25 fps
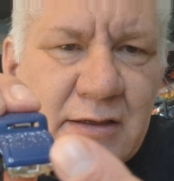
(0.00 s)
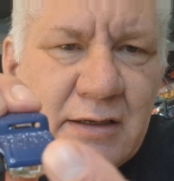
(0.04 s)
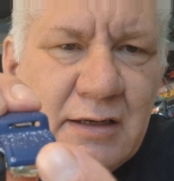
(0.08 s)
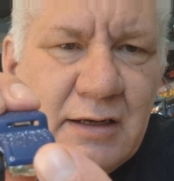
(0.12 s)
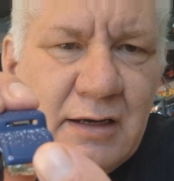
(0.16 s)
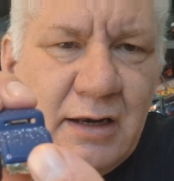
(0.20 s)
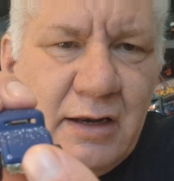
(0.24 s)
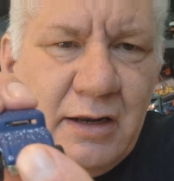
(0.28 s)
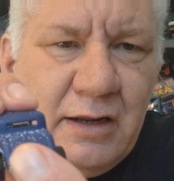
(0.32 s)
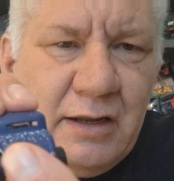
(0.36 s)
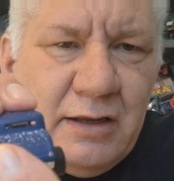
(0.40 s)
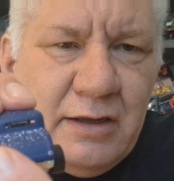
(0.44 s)

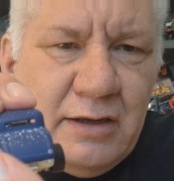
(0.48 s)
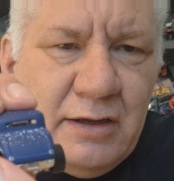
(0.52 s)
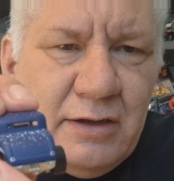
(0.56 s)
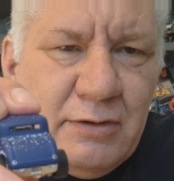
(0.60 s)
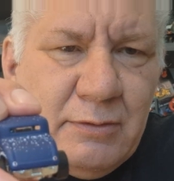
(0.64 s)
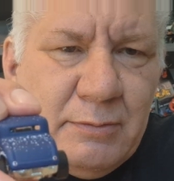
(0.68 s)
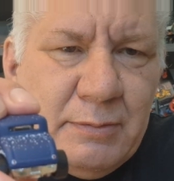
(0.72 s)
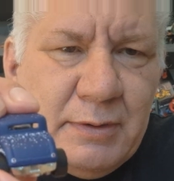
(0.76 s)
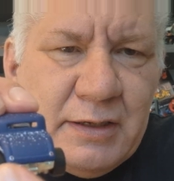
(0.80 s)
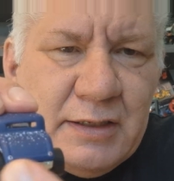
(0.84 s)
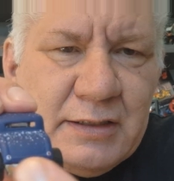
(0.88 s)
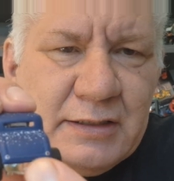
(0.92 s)
a
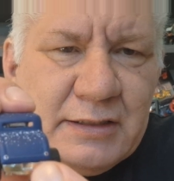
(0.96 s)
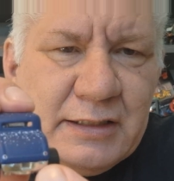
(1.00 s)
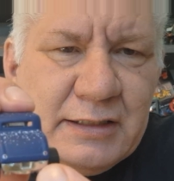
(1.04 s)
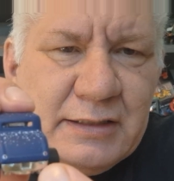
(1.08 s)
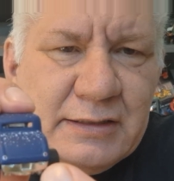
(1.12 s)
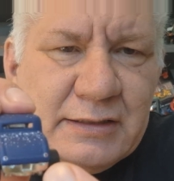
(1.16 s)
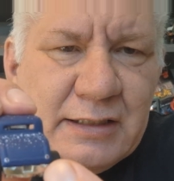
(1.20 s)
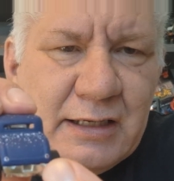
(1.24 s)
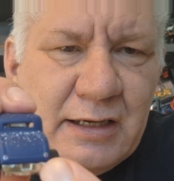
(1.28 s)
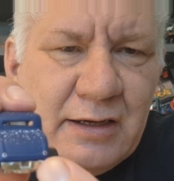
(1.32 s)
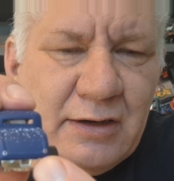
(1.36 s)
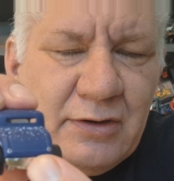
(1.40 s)
little bit of
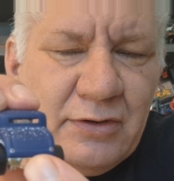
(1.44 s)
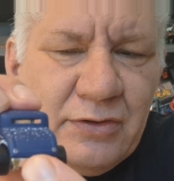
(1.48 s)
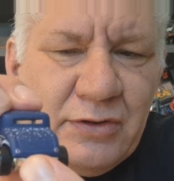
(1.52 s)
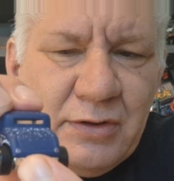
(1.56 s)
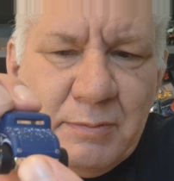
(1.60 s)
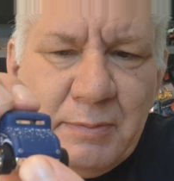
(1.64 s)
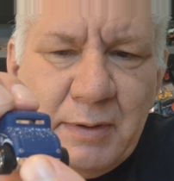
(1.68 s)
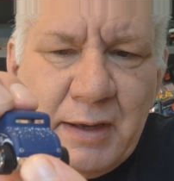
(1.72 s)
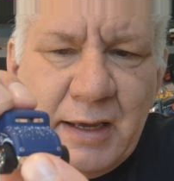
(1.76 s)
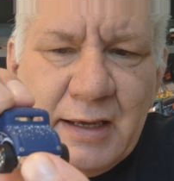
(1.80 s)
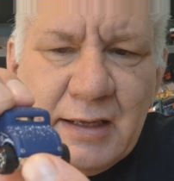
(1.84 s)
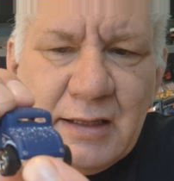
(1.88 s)
detail on
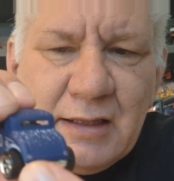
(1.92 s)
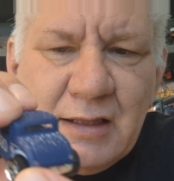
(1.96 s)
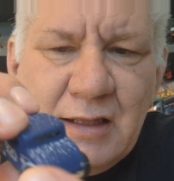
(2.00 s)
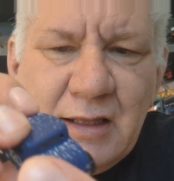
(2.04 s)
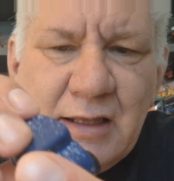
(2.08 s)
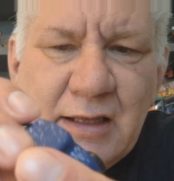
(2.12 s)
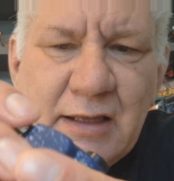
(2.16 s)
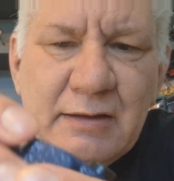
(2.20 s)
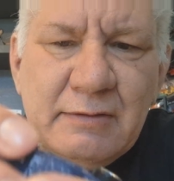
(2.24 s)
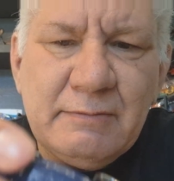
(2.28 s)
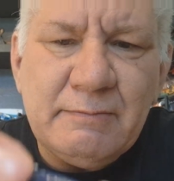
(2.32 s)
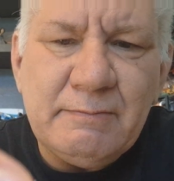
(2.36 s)
the back
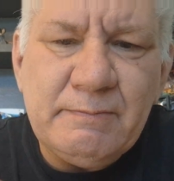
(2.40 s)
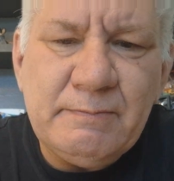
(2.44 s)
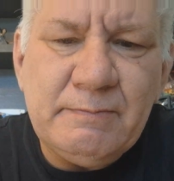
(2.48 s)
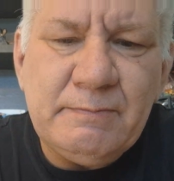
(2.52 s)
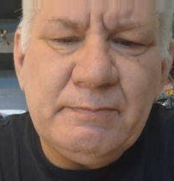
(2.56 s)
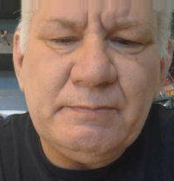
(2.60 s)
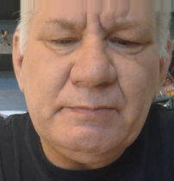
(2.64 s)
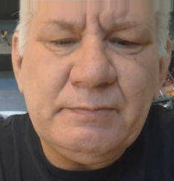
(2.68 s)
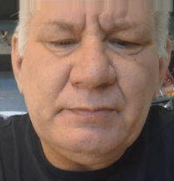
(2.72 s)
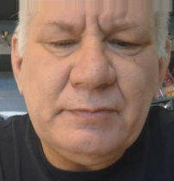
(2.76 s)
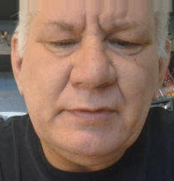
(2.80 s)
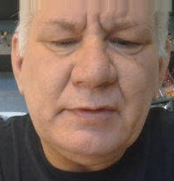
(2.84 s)
there.
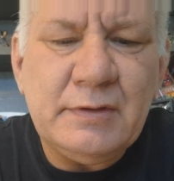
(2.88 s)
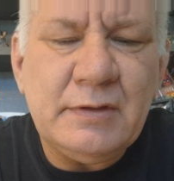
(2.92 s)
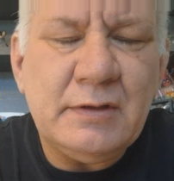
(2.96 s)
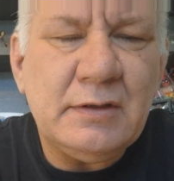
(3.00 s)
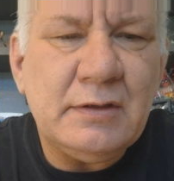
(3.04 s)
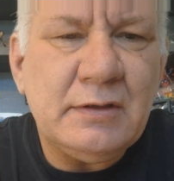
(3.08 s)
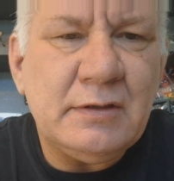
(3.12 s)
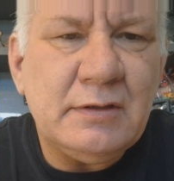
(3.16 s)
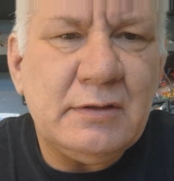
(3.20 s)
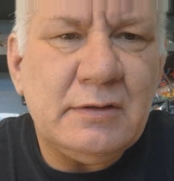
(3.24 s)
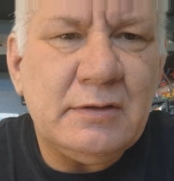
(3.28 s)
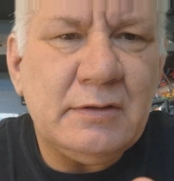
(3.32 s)

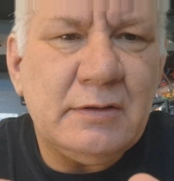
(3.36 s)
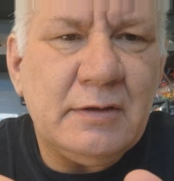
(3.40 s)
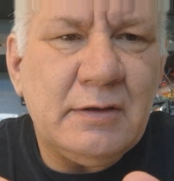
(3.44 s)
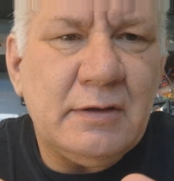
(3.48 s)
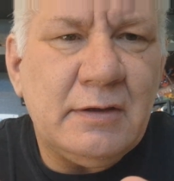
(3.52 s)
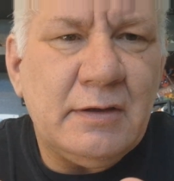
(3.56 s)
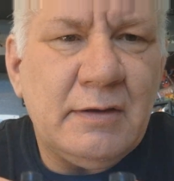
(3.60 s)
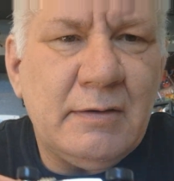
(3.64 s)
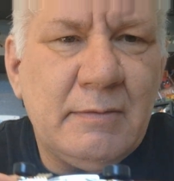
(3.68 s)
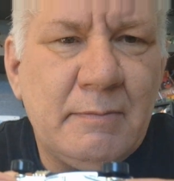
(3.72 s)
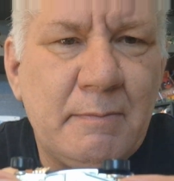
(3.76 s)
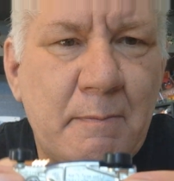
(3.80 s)

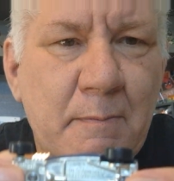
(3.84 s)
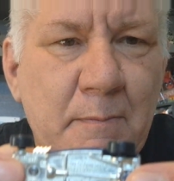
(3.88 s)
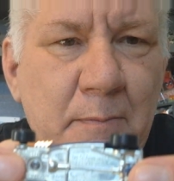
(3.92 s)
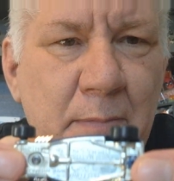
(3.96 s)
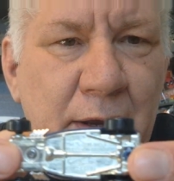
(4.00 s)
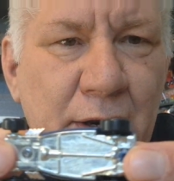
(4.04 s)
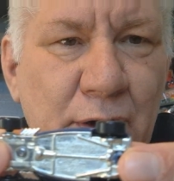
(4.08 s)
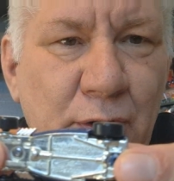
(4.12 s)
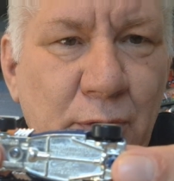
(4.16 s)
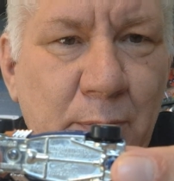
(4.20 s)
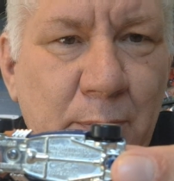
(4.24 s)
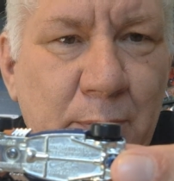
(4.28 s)
The
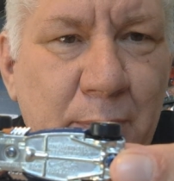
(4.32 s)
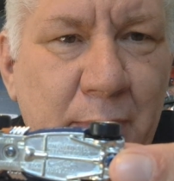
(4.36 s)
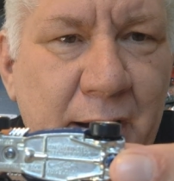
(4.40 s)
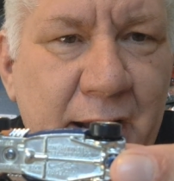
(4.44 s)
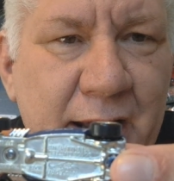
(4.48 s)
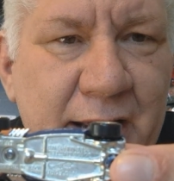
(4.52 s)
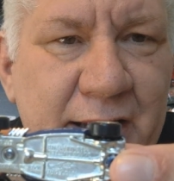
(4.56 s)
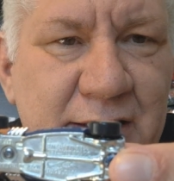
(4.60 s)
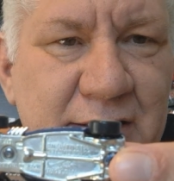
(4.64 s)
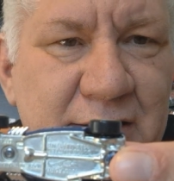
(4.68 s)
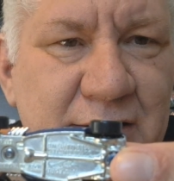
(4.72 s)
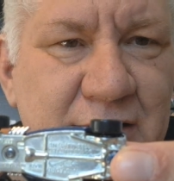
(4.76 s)
metal
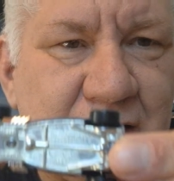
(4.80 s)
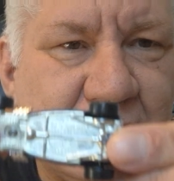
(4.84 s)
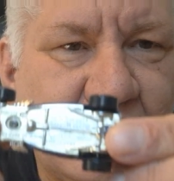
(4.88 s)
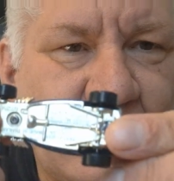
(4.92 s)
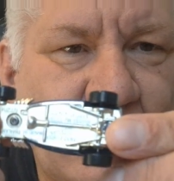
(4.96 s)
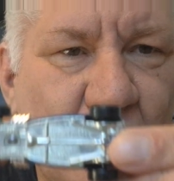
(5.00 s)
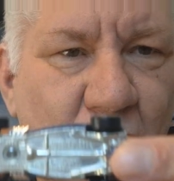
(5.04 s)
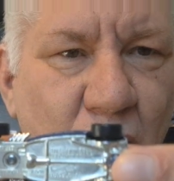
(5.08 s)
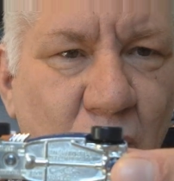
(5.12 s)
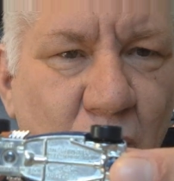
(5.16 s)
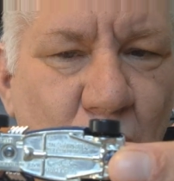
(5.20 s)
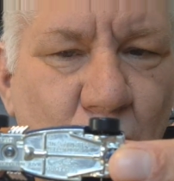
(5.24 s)
base,
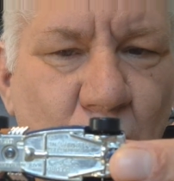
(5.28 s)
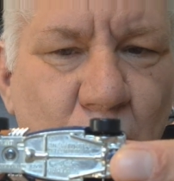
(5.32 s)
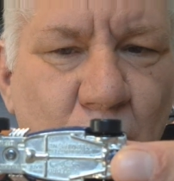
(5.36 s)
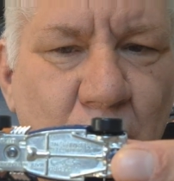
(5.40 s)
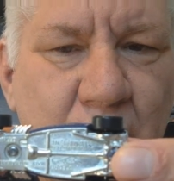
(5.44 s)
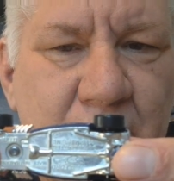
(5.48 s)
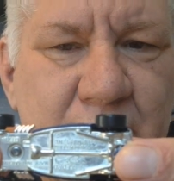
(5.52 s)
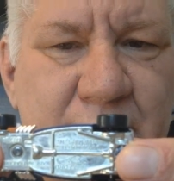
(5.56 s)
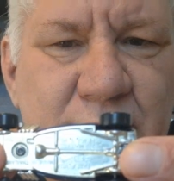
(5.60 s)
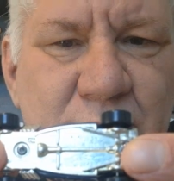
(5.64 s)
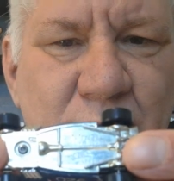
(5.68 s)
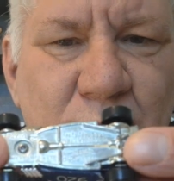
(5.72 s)

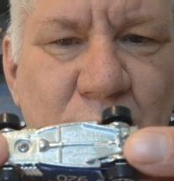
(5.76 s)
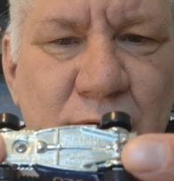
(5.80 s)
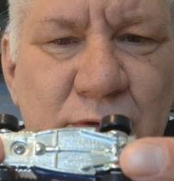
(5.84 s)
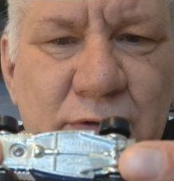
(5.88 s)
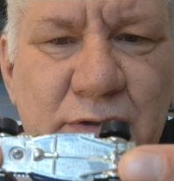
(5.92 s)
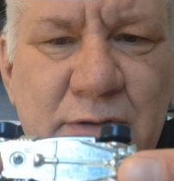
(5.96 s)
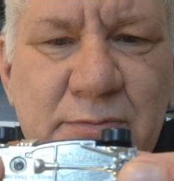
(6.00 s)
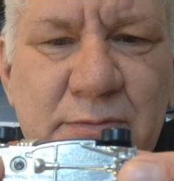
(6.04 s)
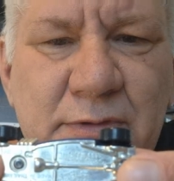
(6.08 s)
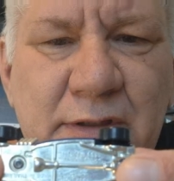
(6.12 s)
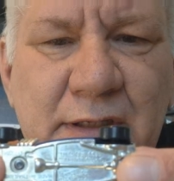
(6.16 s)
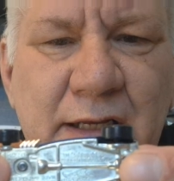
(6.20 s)
always
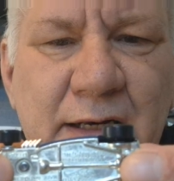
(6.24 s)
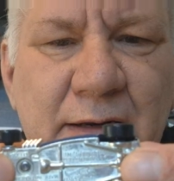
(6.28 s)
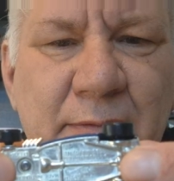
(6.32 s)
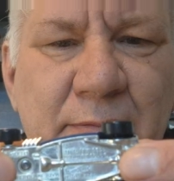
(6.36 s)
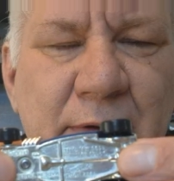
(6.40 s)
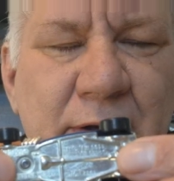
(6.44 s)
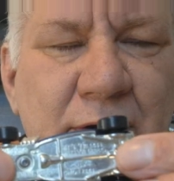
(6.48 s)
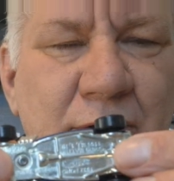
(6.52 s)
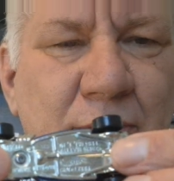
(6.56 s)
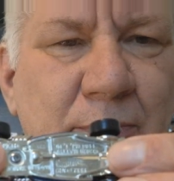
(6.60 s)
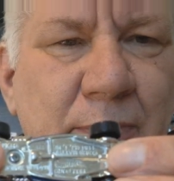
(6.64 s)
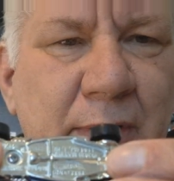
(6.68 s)
awesome to get a
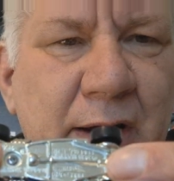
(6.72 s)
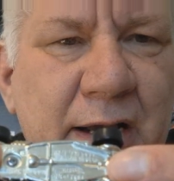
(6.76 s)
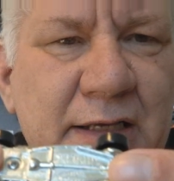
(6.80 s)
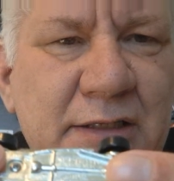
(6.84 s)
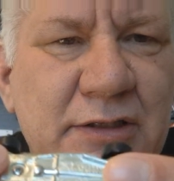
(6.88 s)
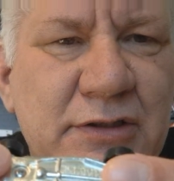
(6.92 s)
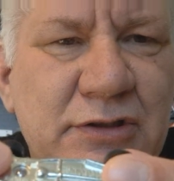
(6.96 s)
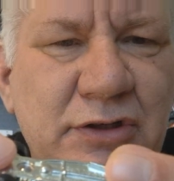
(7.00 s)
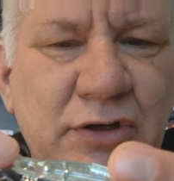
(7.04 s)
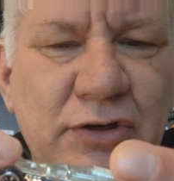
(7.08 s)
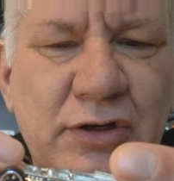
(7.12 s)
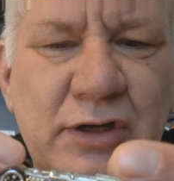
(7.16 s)
metal
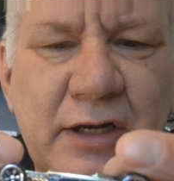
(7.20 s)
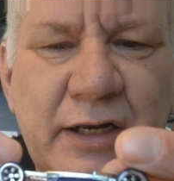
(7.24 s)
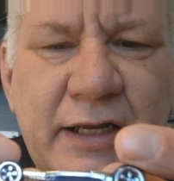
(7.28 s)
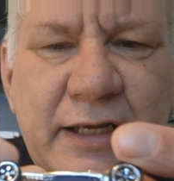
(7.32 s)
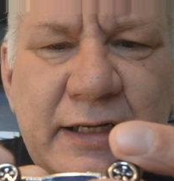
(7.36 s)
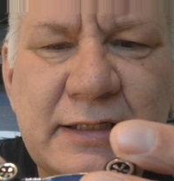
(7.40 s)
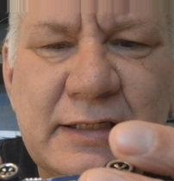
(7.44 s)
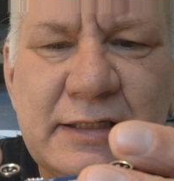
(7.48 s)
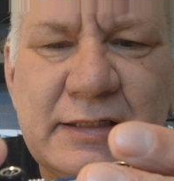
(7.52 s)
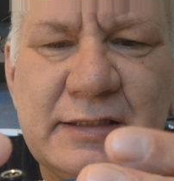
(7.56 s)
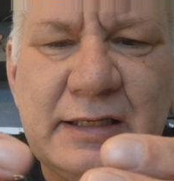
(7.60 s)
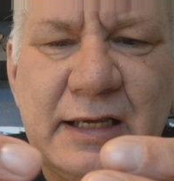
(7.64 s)
base. You
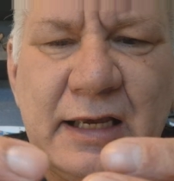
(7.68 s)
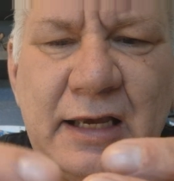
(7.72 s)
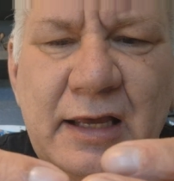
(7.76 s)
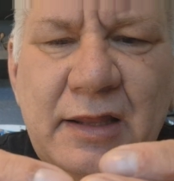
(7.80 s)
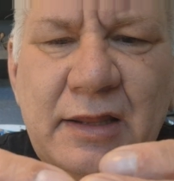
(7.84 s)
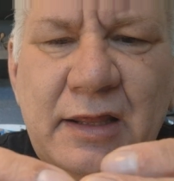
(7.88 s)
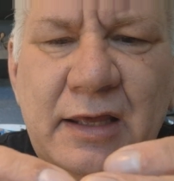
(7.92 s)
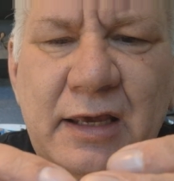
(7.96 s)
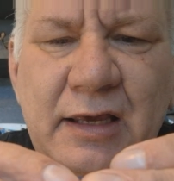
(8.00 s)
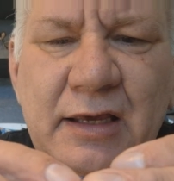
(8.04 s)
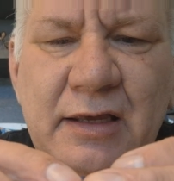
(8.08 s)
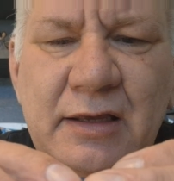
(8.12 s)
collectors
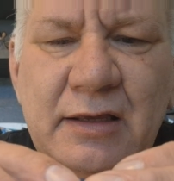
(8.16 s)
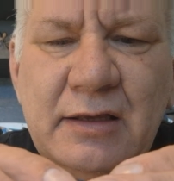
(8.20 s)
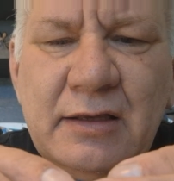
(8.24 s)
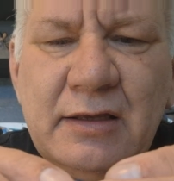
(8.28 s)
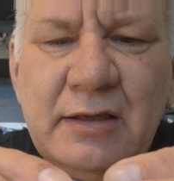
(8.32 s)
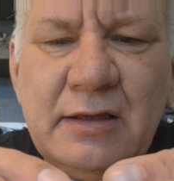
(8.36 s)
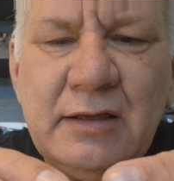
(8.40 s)
out there,